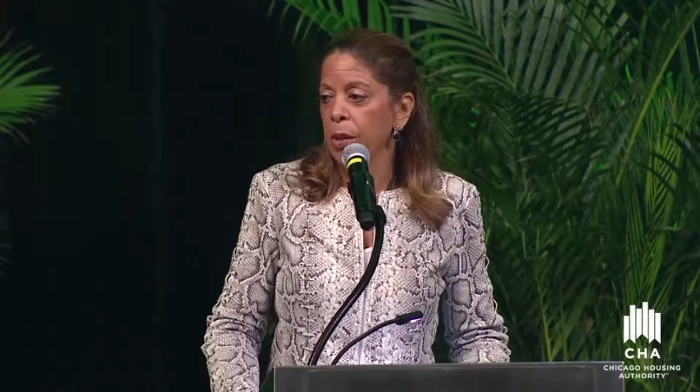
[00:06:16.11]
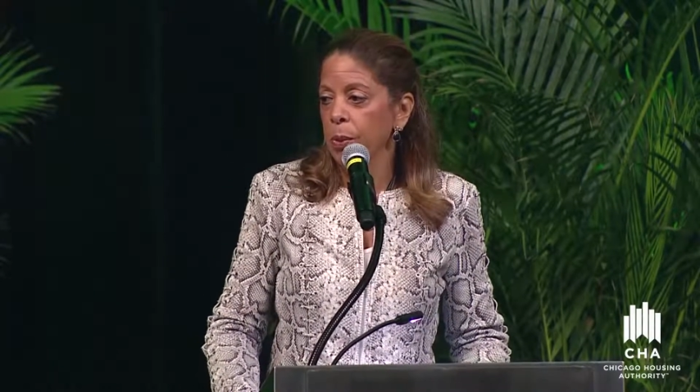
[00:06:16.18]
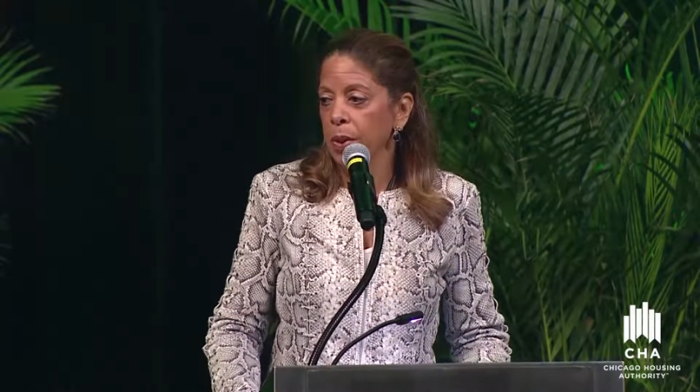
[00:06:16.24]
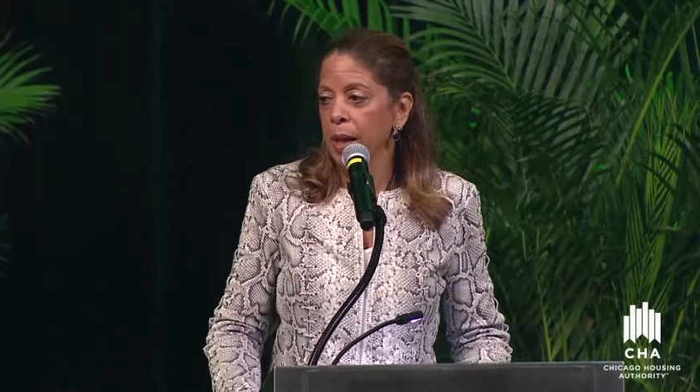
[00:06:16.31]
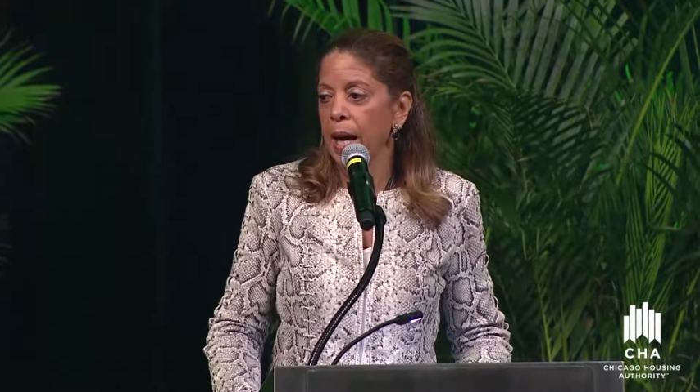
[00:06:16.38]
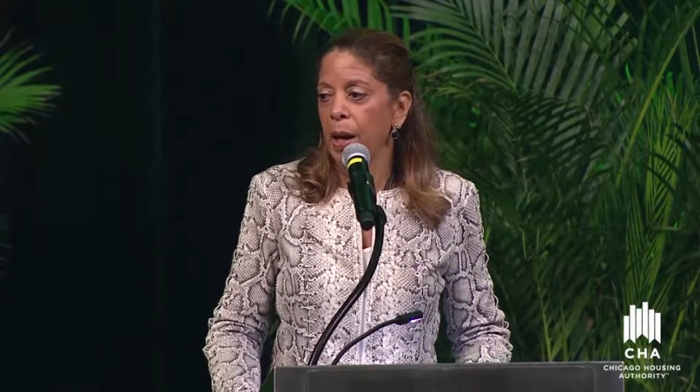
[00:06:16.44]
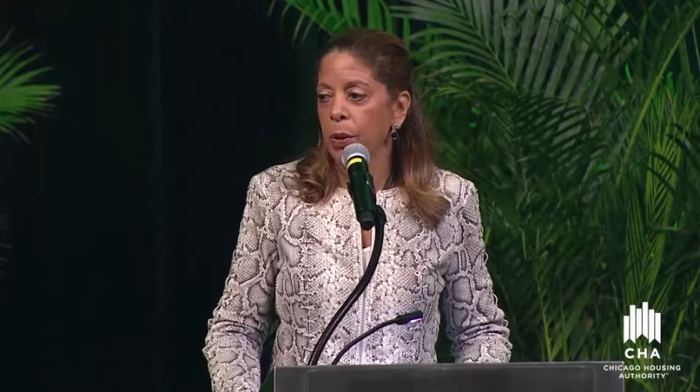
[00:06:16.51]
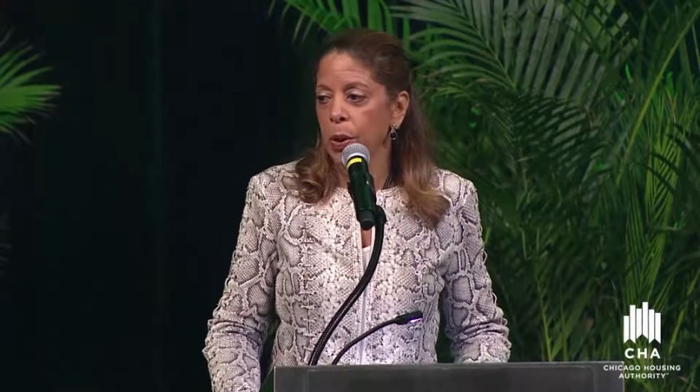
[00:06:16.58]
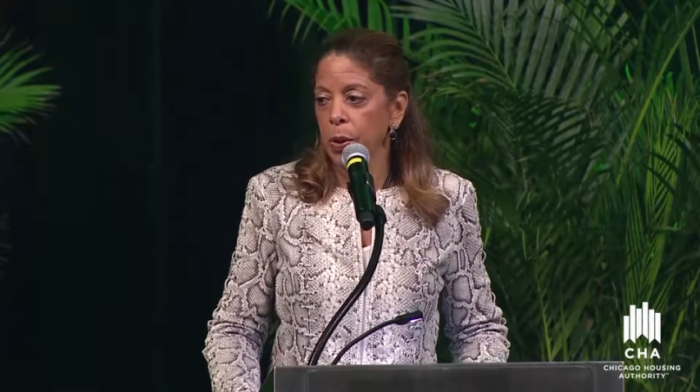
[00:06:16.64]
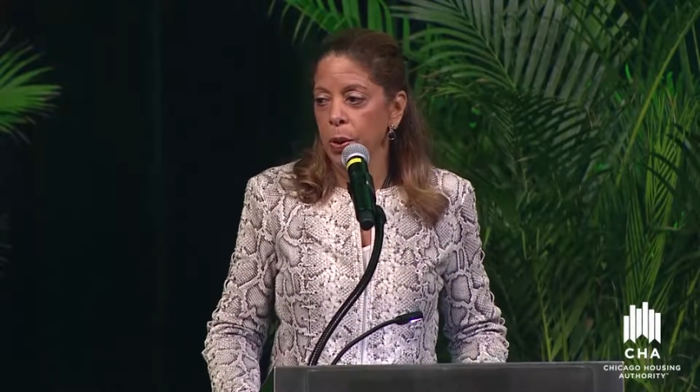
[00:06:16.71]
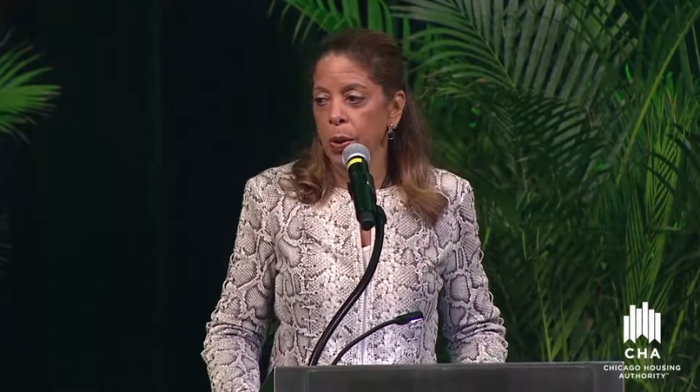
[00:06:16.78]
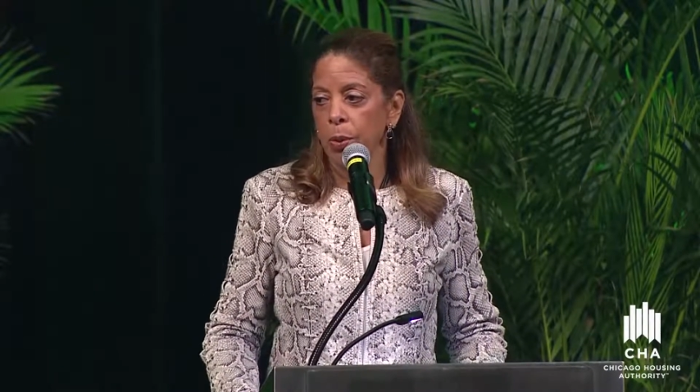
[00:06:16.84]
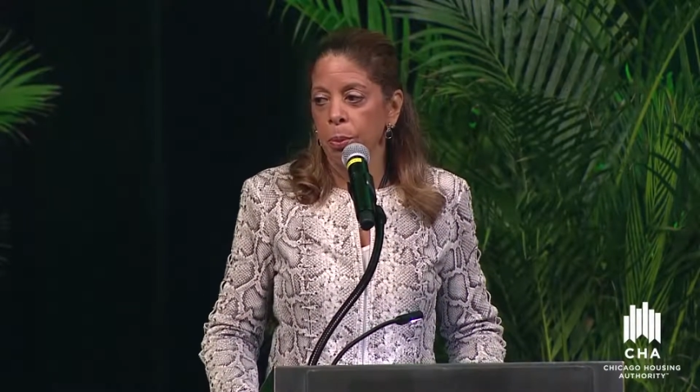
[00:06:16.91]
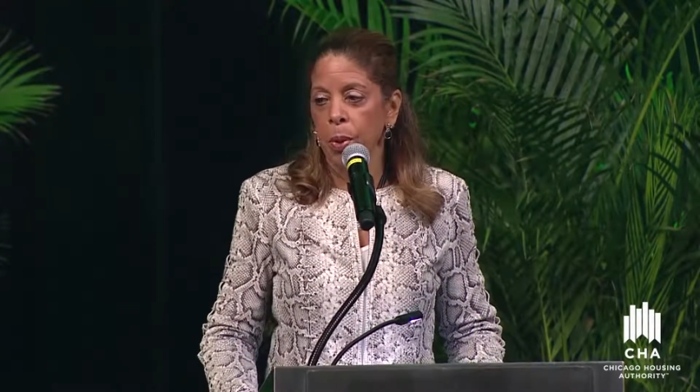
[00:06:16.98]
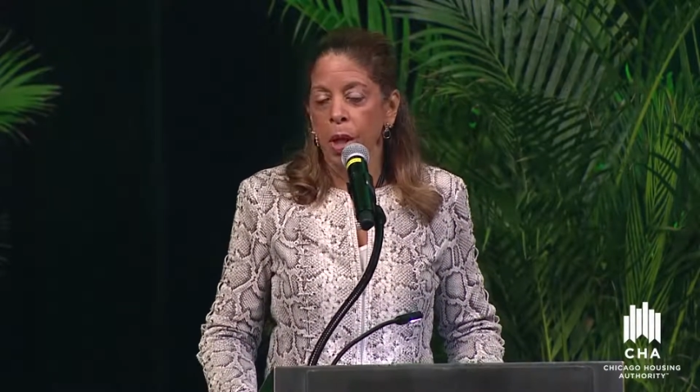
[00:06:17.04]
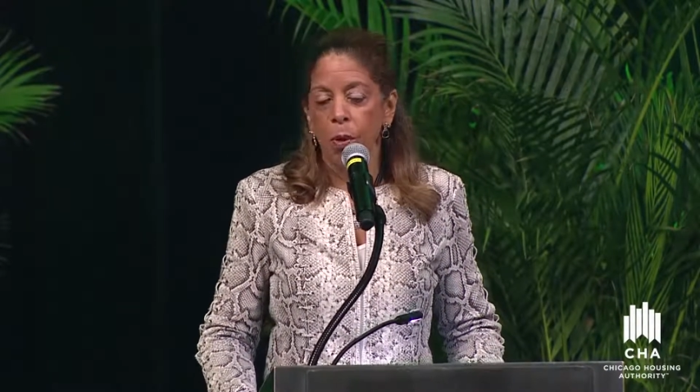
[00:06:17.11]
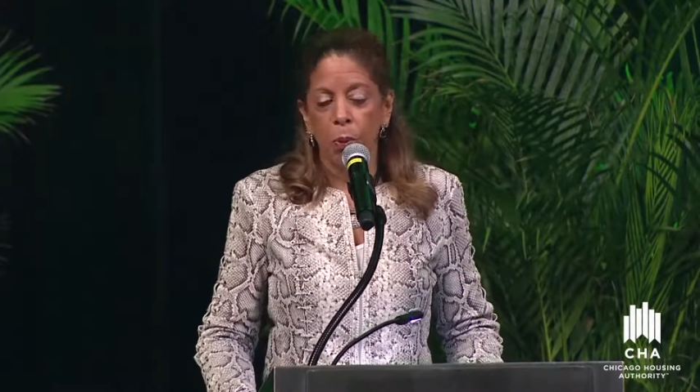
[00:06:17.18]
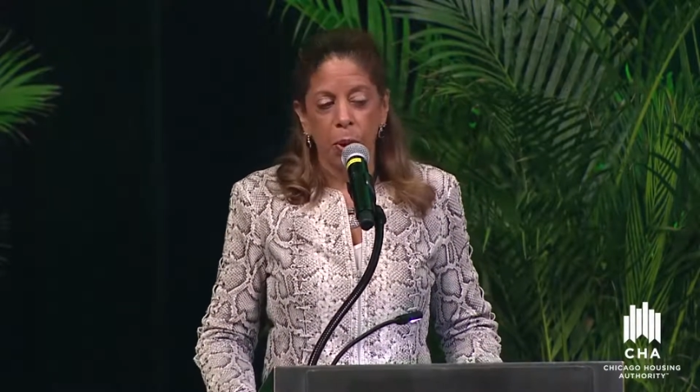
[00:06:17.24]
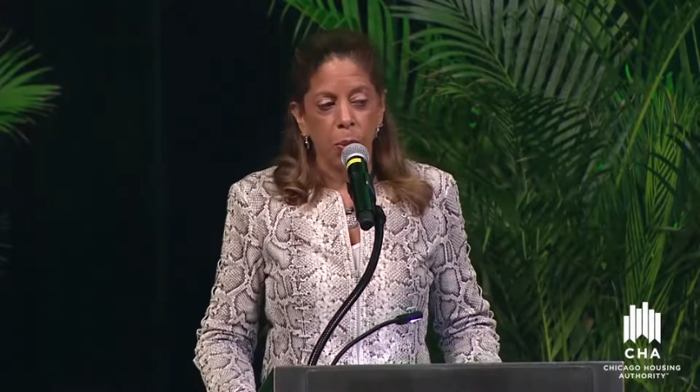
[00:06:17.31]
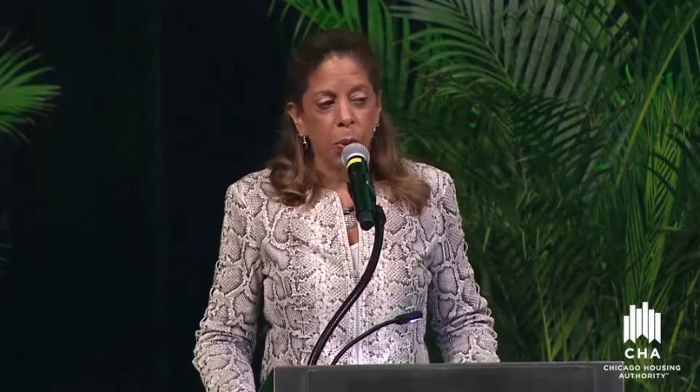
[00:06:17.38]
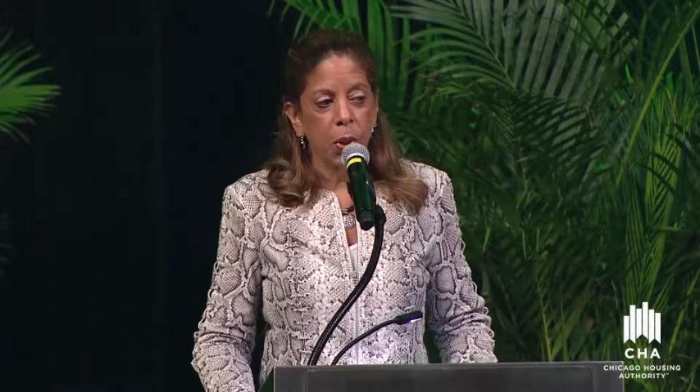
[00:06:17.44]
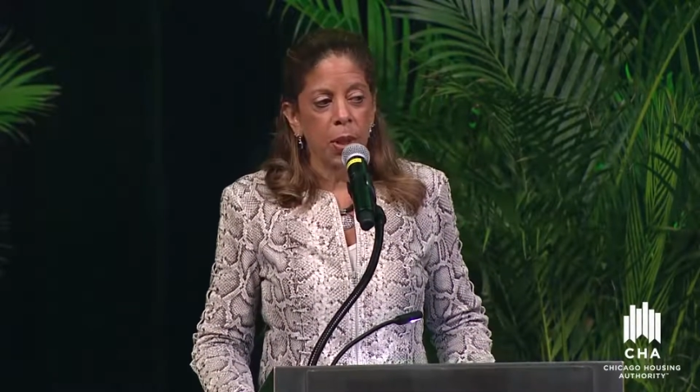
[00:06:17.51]
without whom
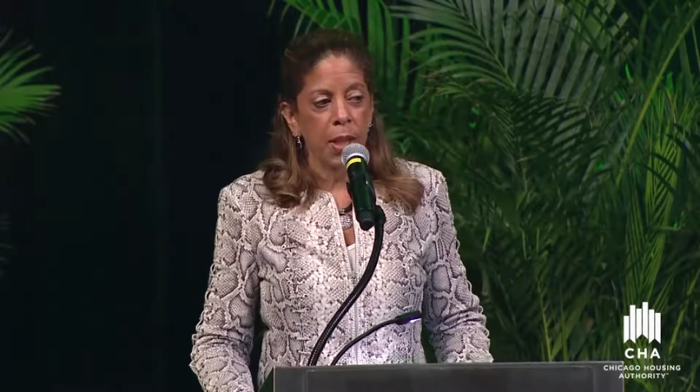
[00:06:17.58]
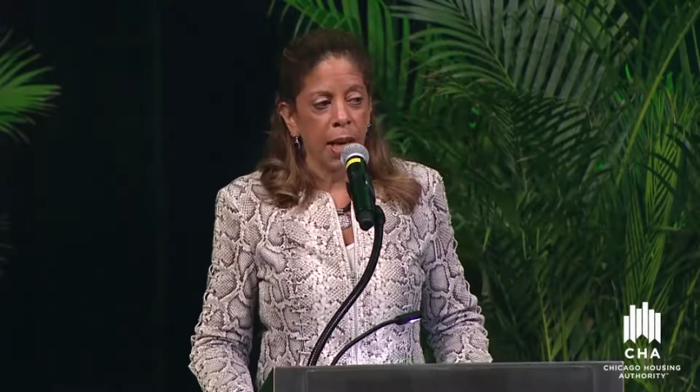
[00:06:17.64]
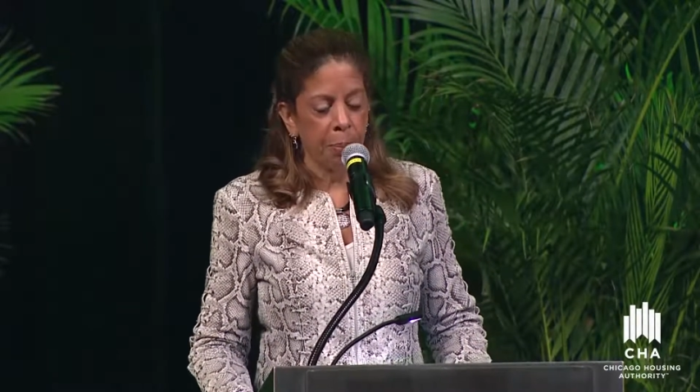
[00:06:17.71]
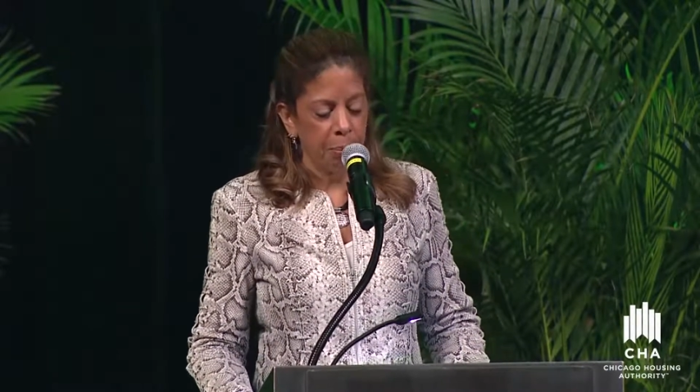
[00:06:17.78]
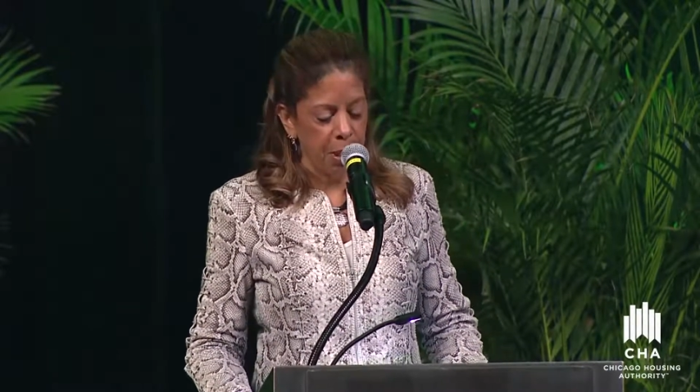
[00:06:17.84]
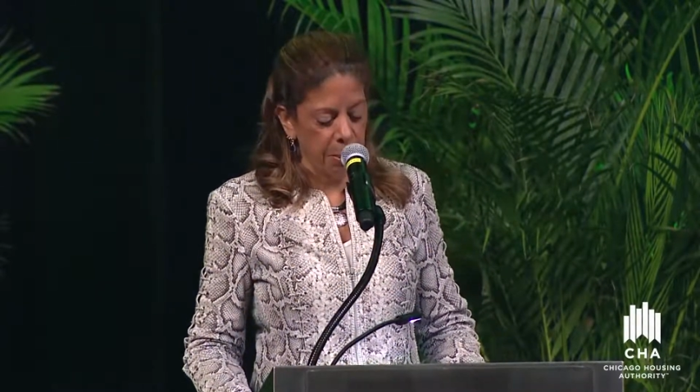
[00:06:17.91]
we would not be